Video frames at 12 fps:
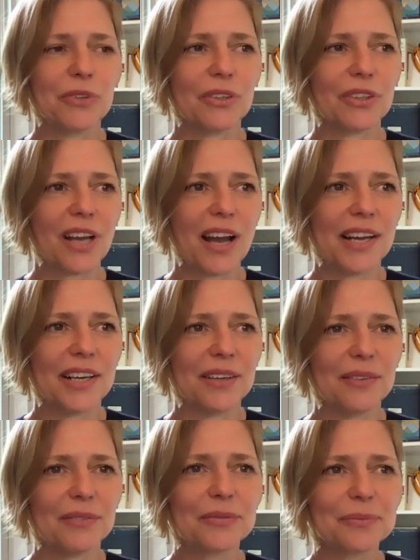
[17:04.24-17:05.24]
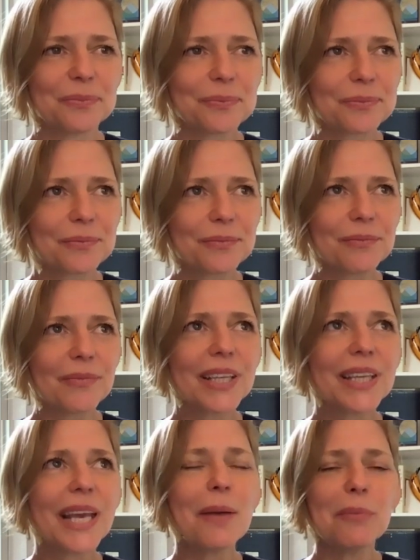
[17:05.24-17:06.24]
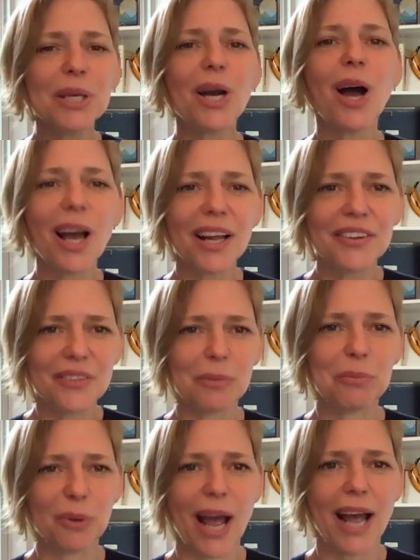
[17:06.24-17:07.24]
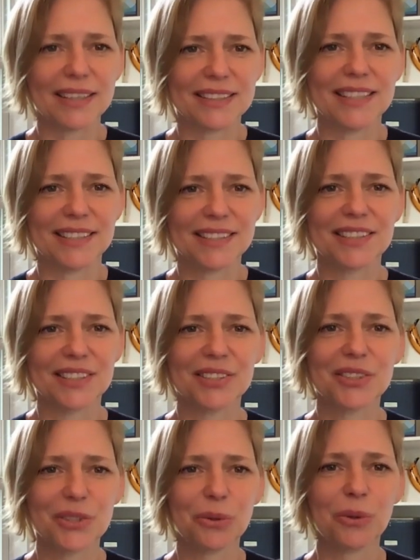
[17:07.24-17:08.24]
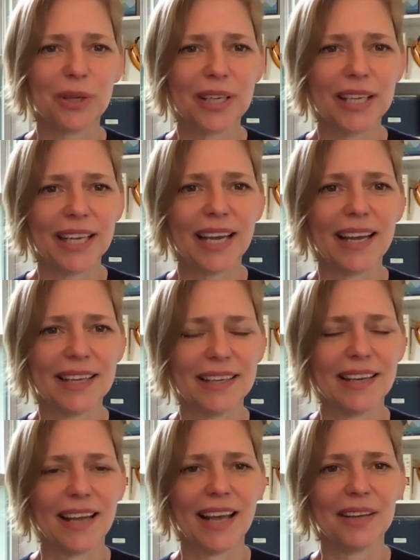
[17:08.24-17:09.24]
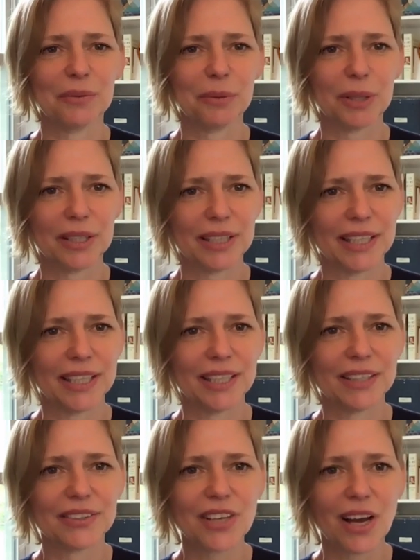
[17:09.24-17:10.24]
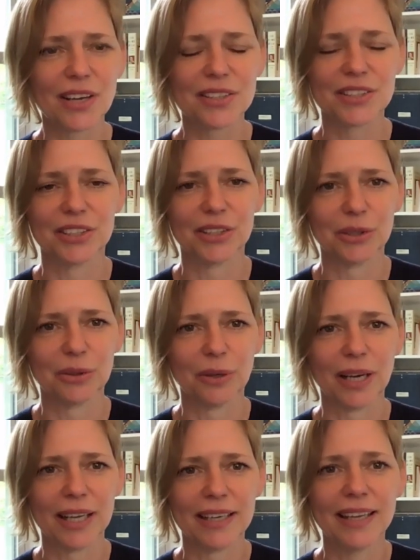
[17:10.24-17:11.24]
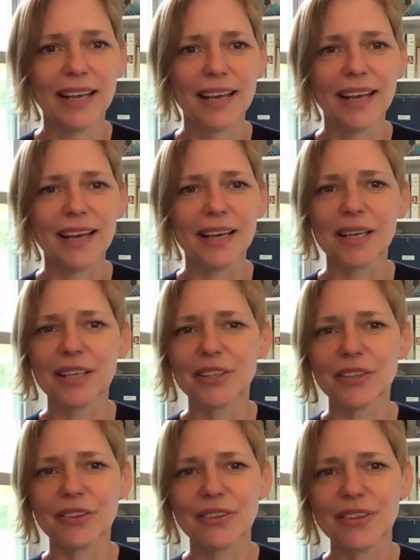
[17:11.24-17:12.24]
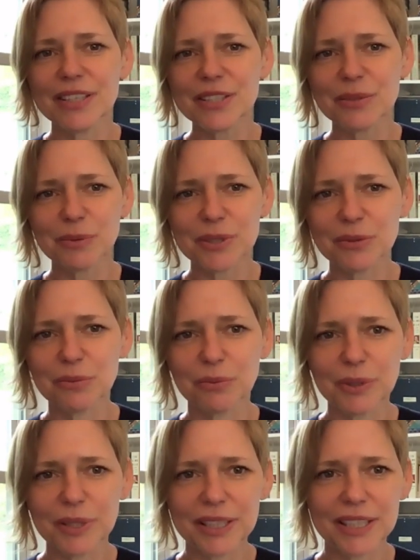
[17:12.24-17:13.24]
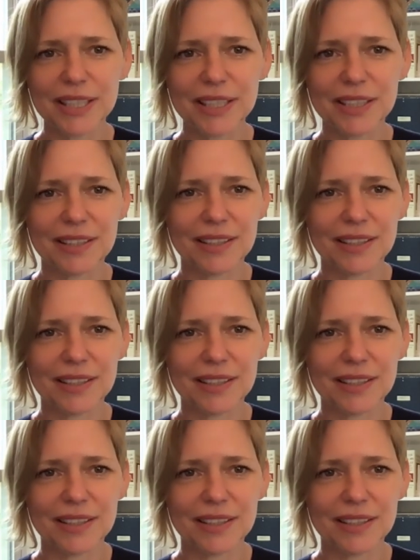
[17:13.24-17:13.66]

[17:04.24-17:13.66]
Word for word: to kind of get beyond the practiced story and and really talk to you and this was really